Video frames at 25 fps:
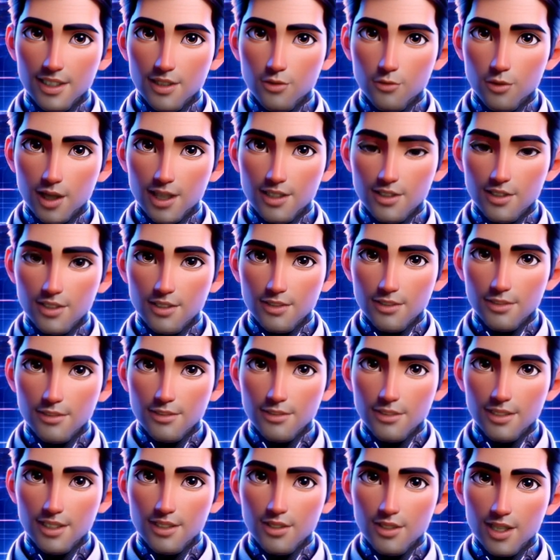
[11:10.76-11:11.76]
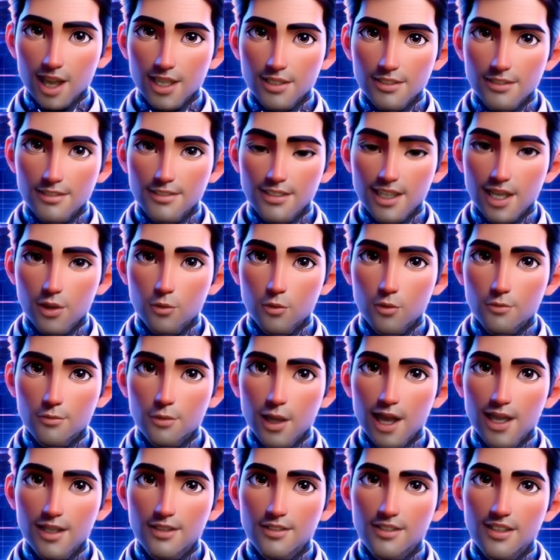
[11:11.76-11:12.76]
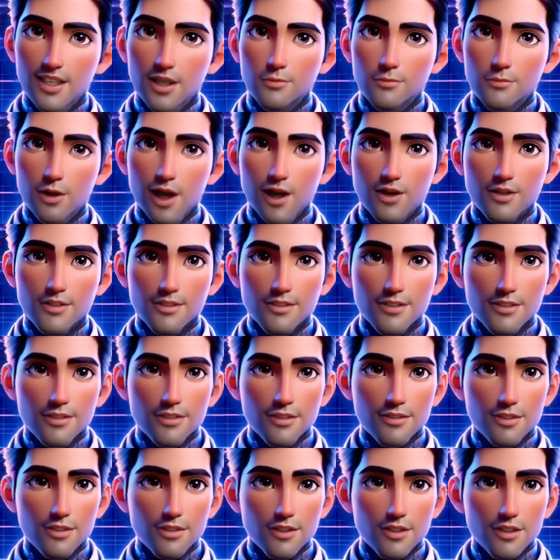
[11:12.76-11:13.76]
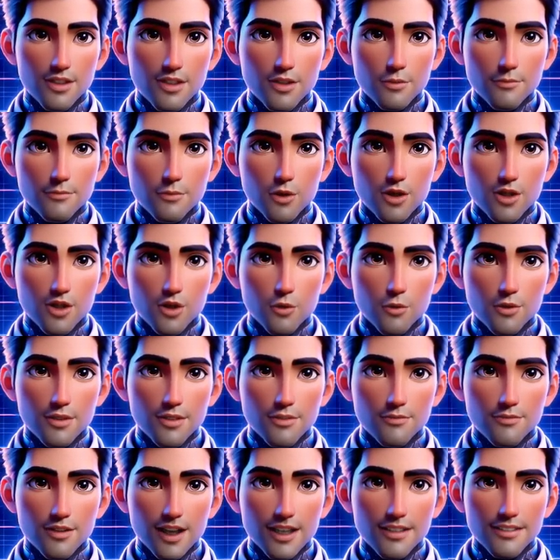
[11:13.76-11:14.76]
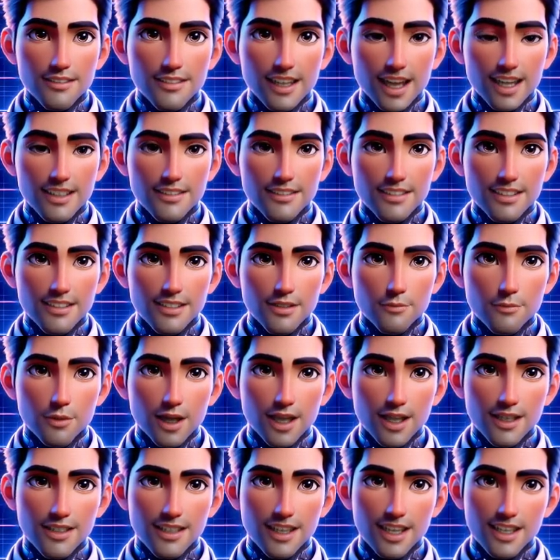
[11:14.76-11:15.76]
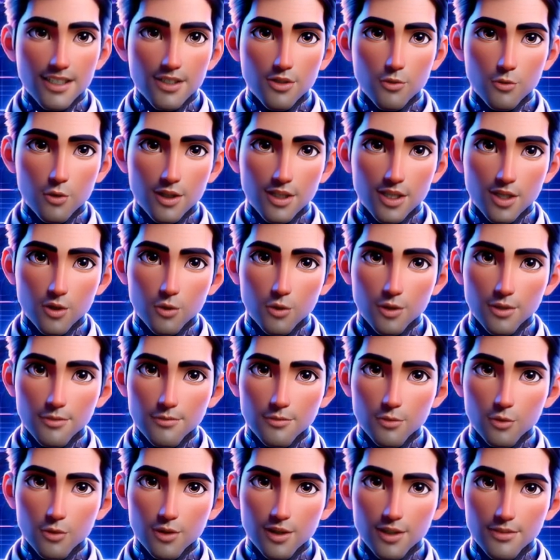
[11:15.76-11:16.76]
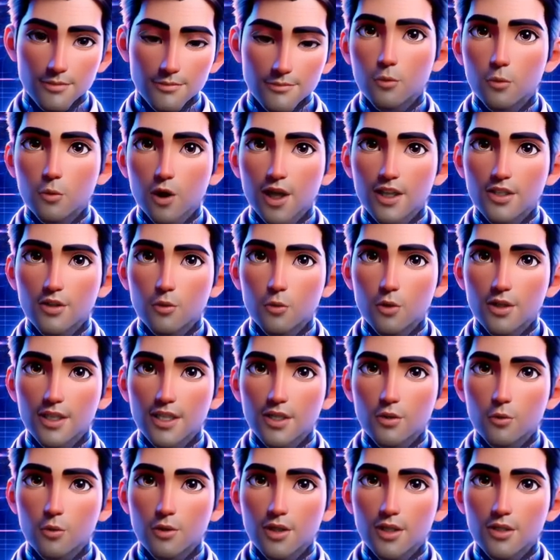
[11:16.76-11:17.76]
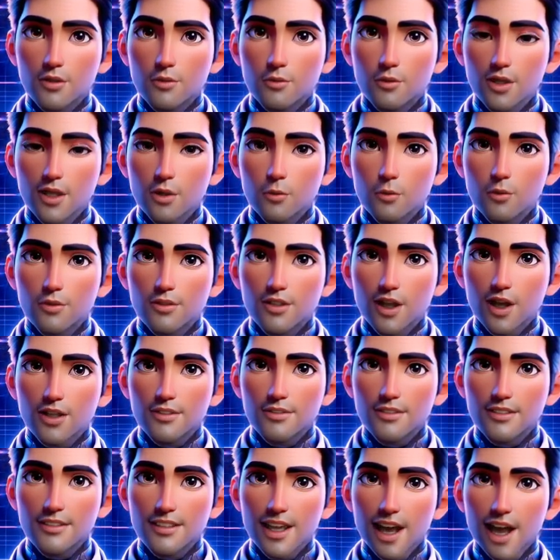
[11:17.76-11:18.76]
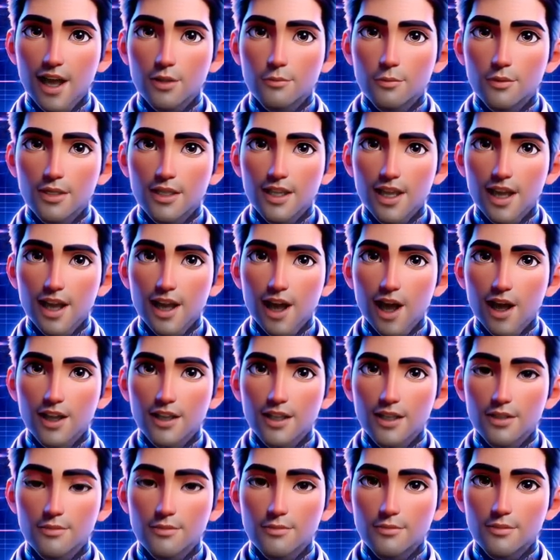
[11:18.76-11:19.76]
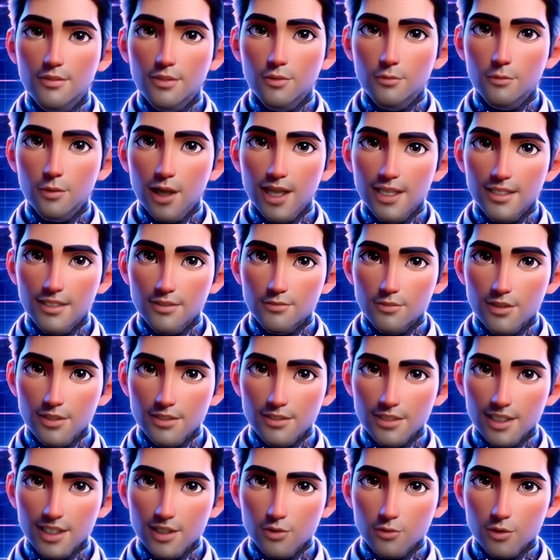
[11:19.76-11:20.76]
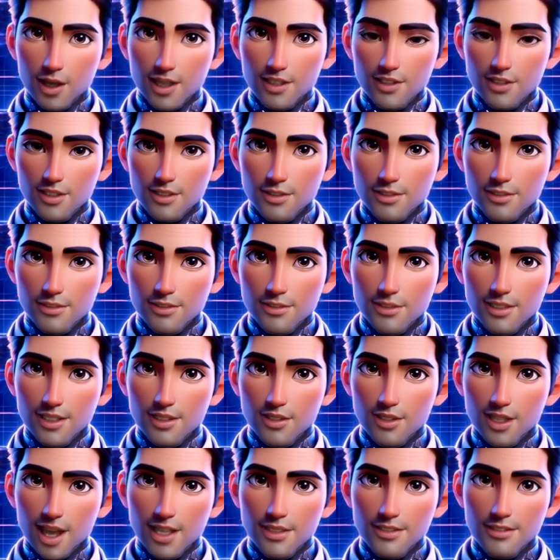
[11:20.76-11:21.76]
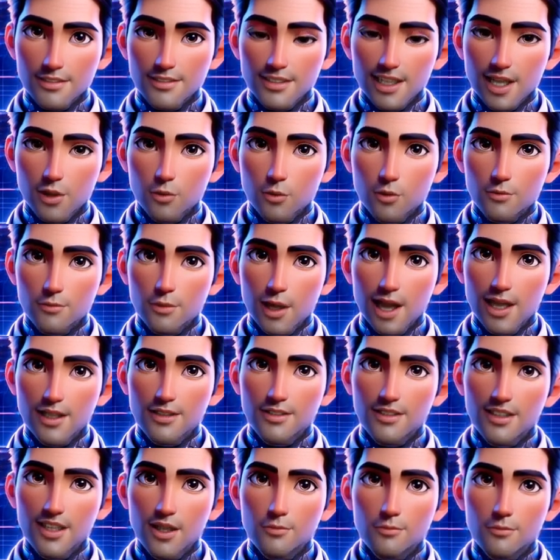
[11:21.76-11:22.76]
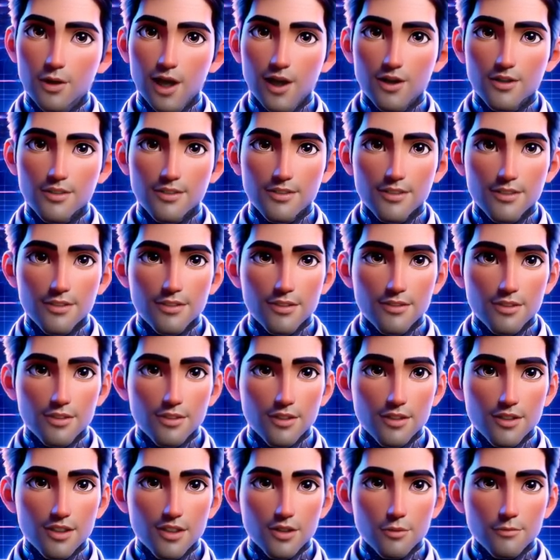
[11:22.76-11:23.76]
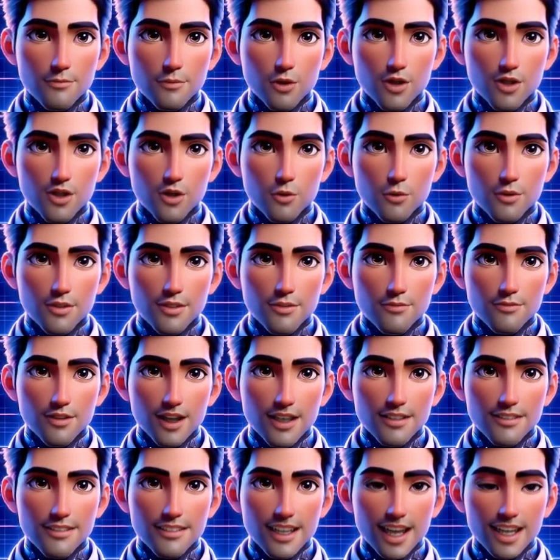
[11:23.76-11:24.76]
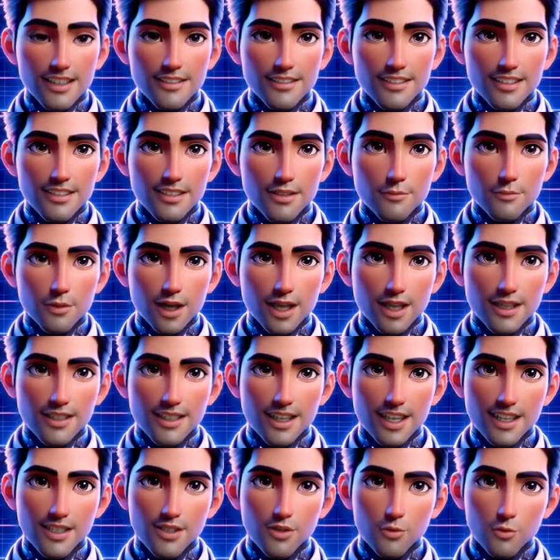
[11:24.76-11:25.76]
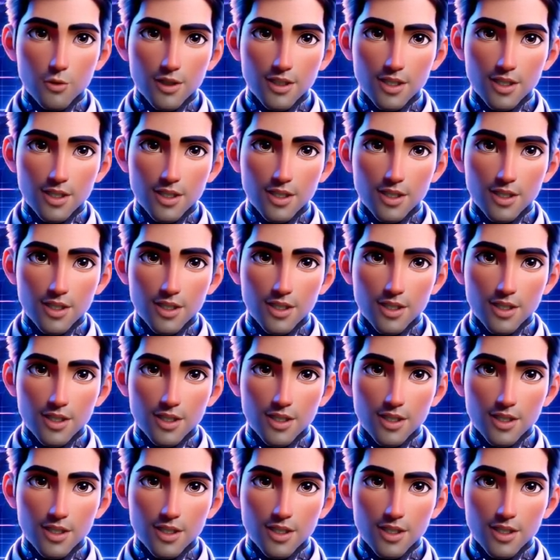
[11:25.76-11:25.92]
different kinds. So this is like a high-level report review on how to basically structure your report. So we've started writing our report, and then maybe you want to expand on the different things based on what you're finding, right? So, or maybe it's not really getting to what I want to, right?